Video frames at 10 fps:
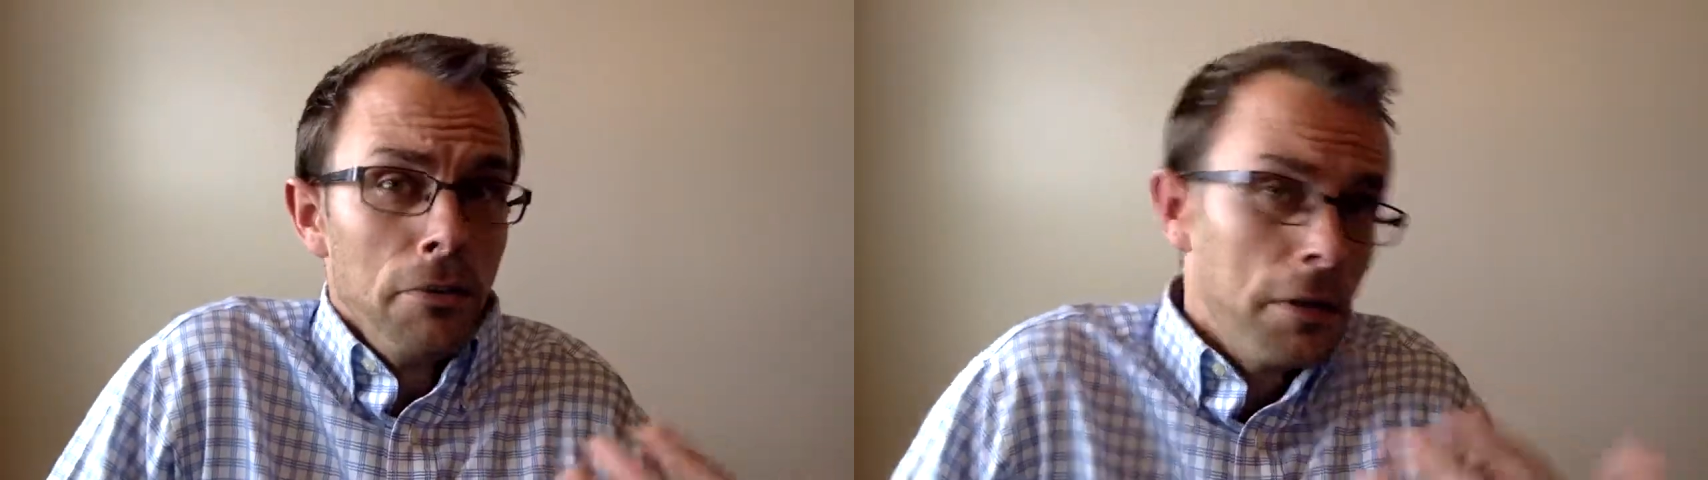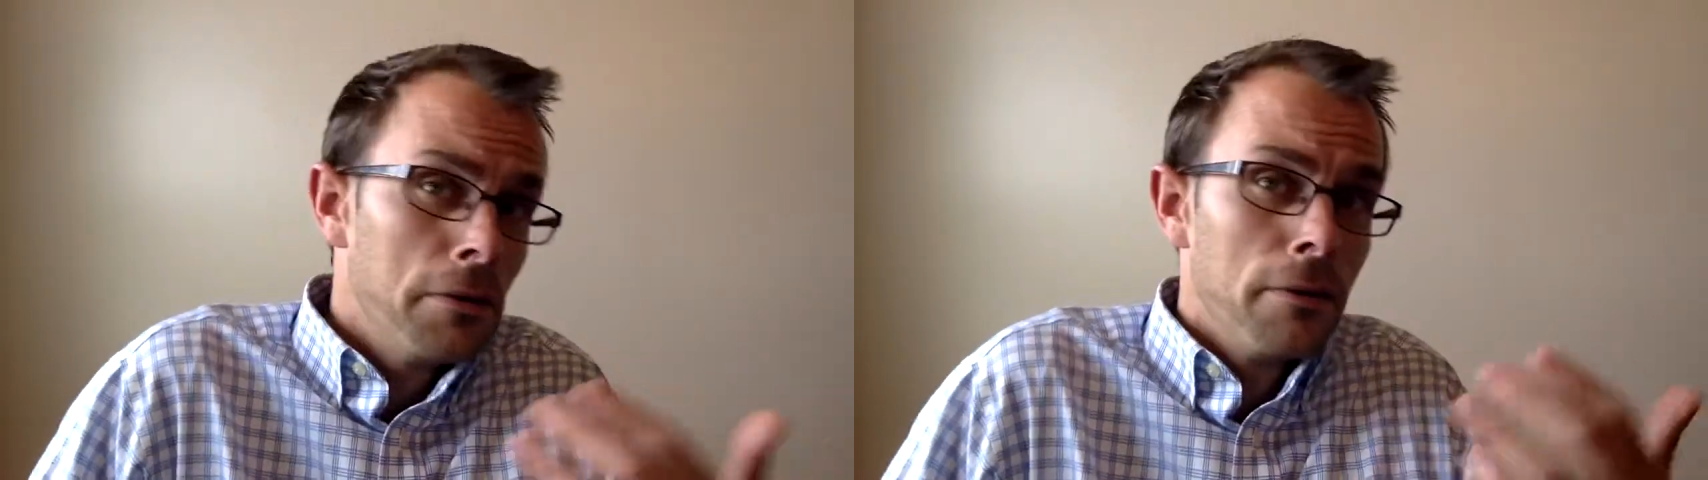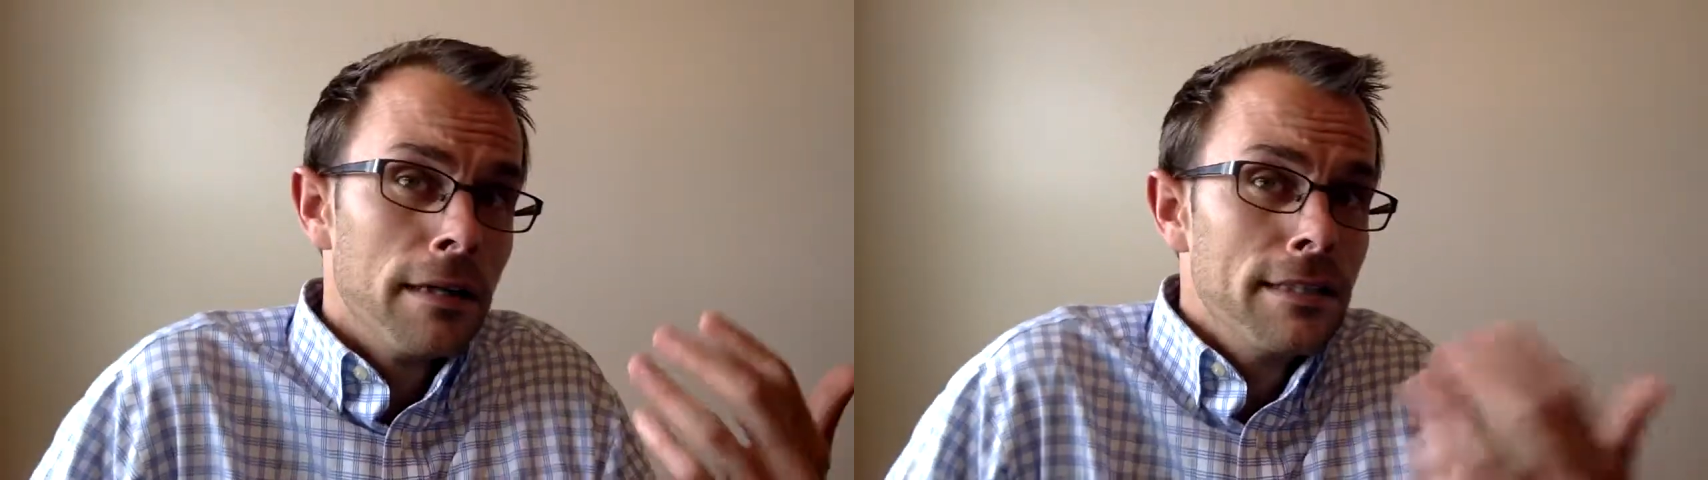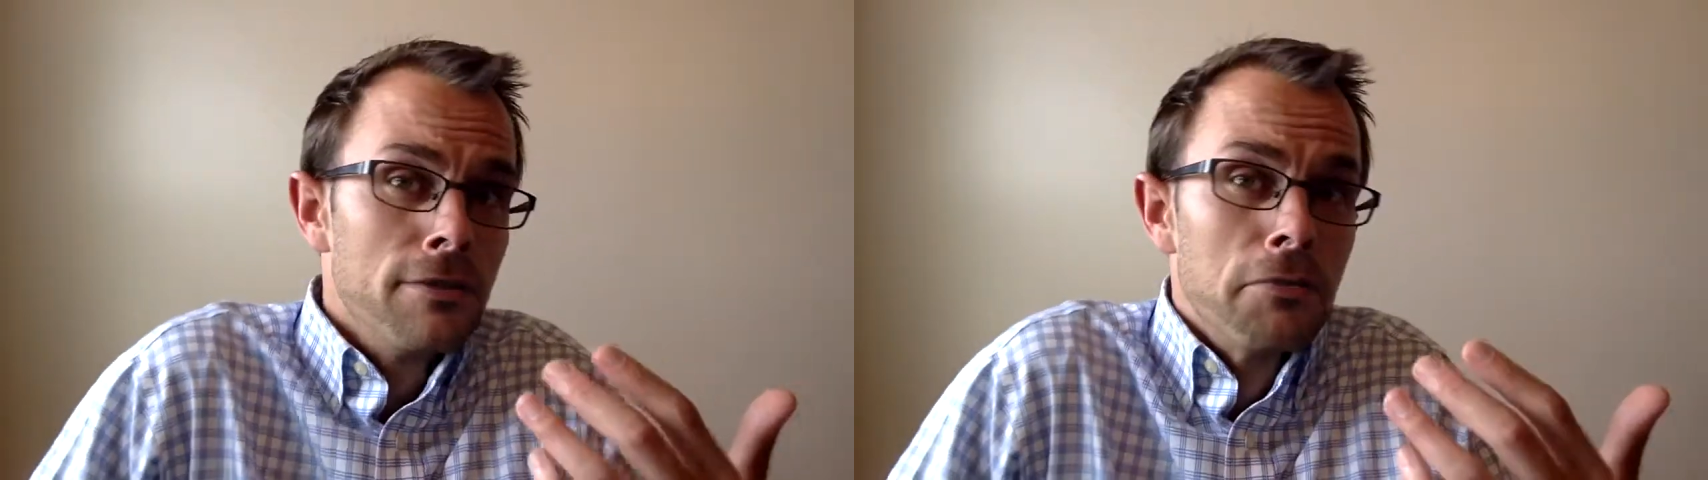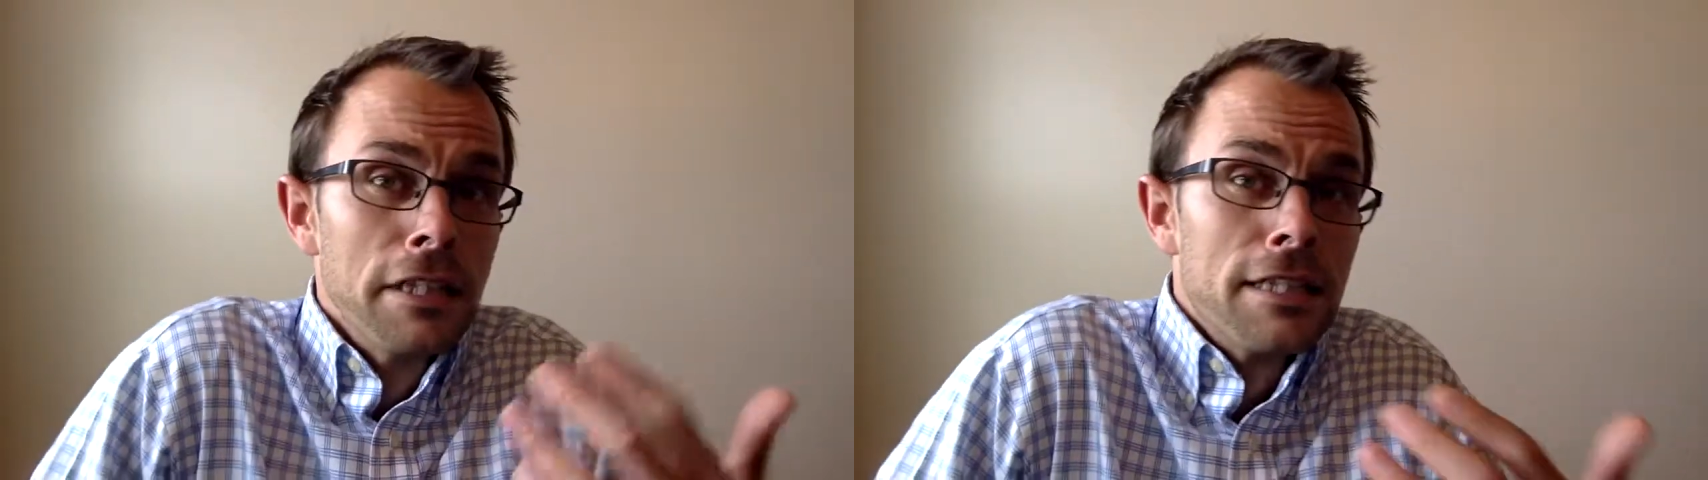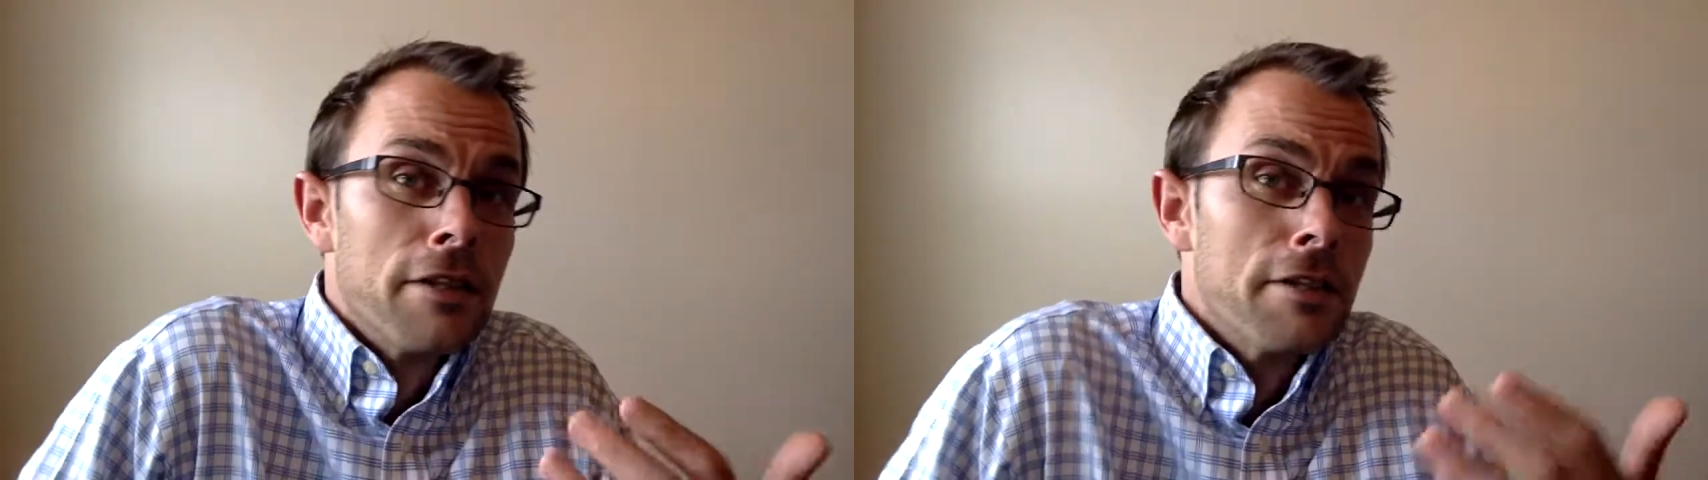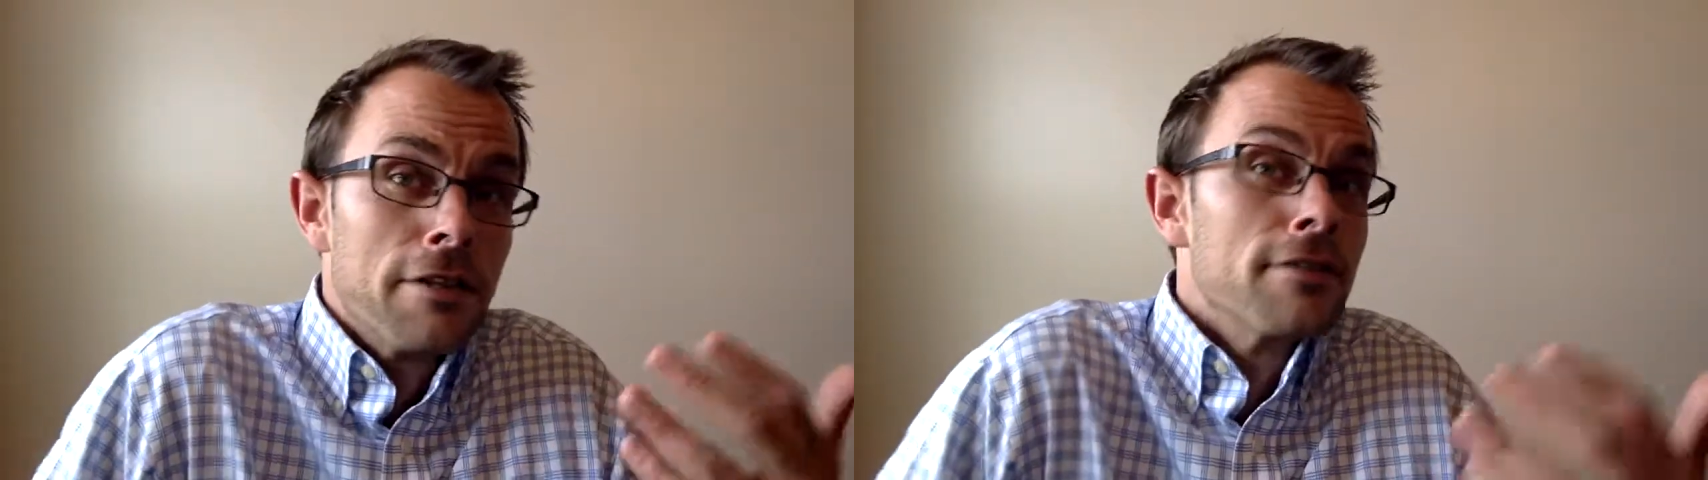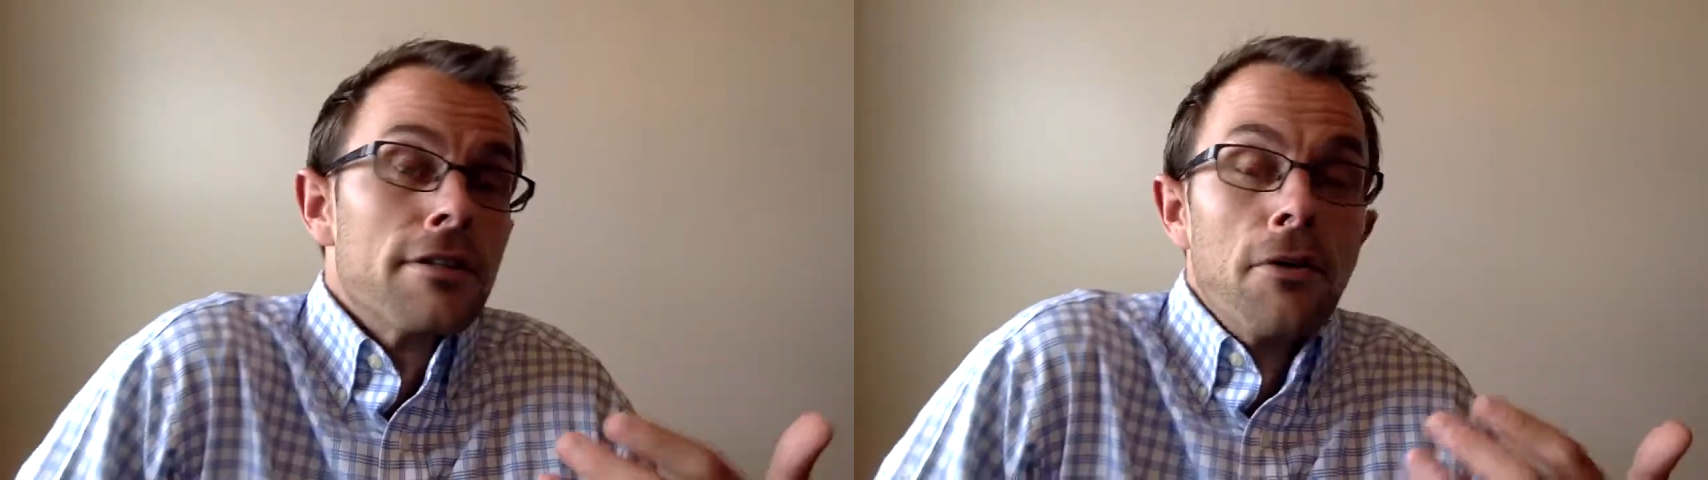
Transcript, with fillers: do as researchers